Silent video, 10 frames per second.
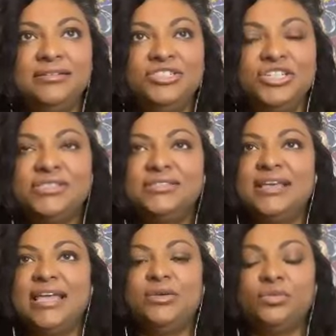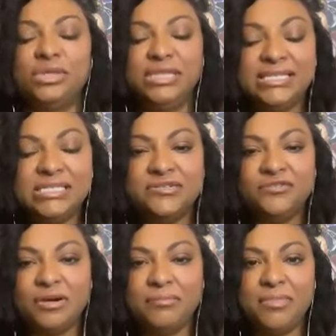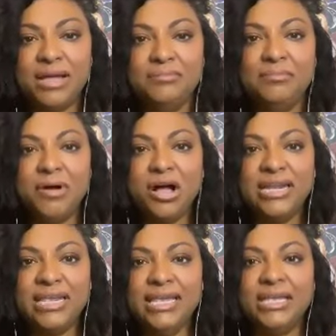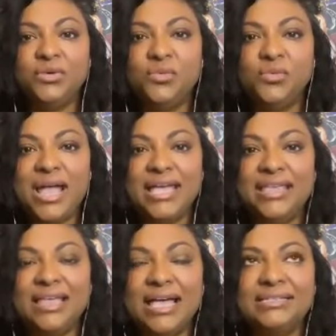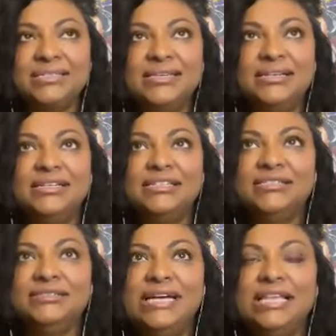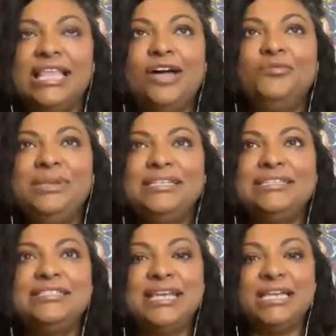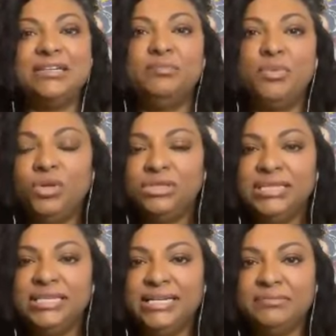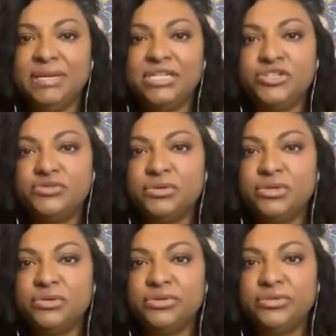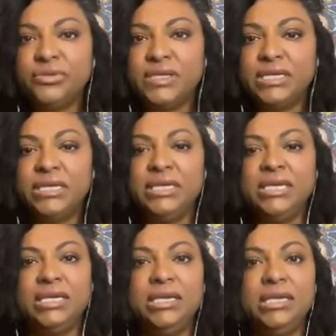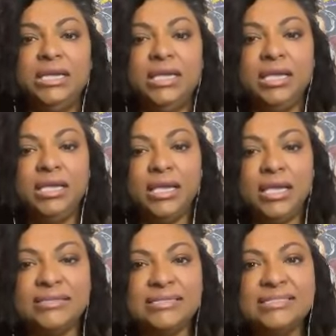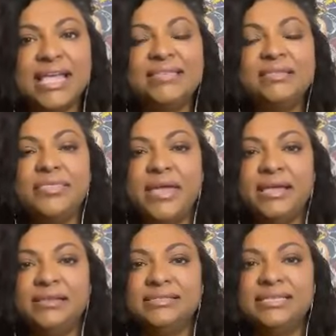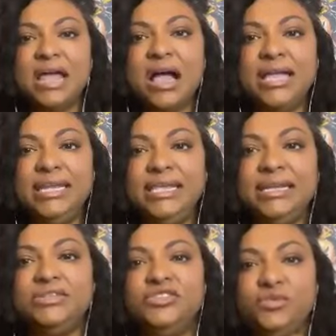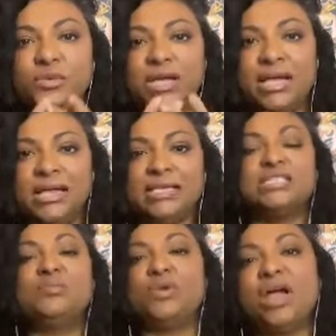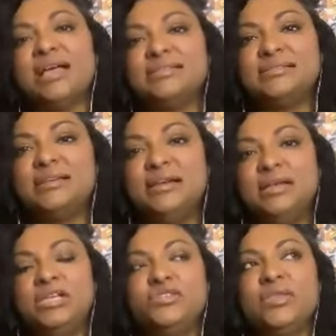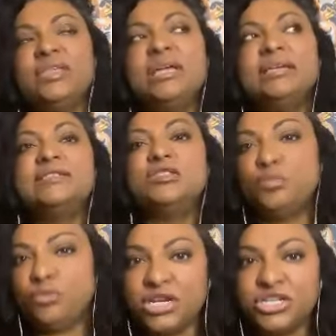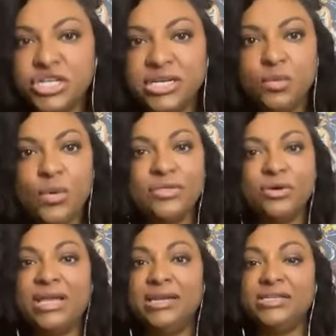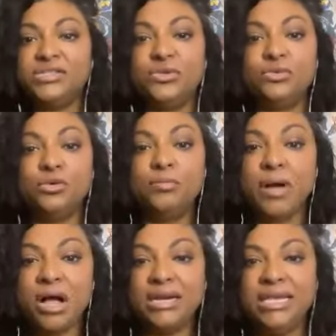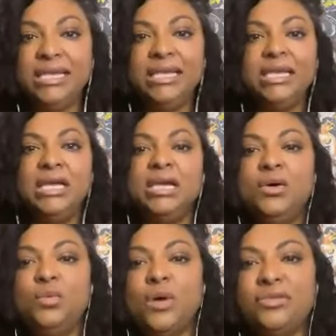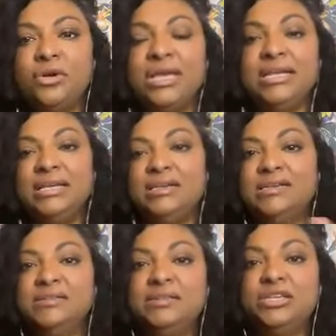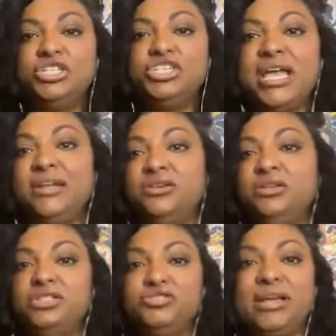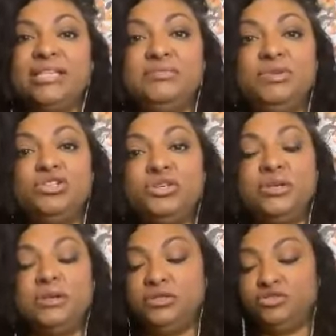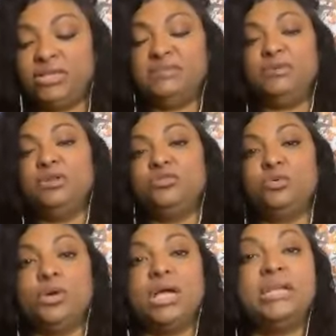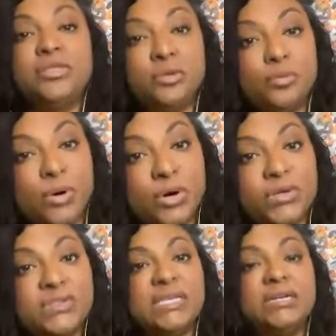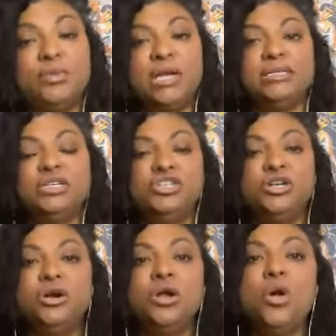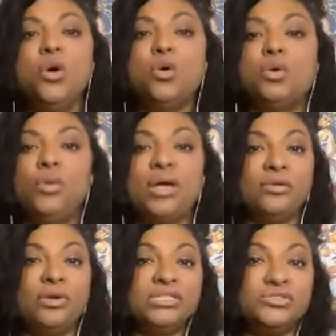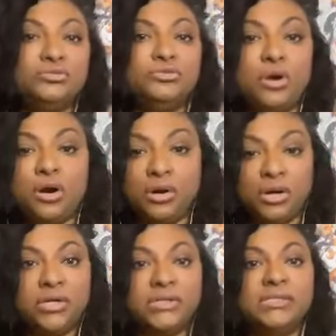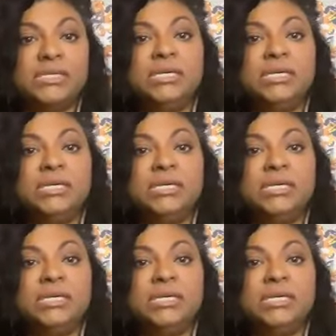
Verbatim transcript: just and it released from my body in a way that allowed me to stand boldly in my truth and say the things that I needed to express. So I think expression, whether it is through body, whether it is channel and transmission transmitted through another person, a practitioner, mm-hmm. or whether it's through art,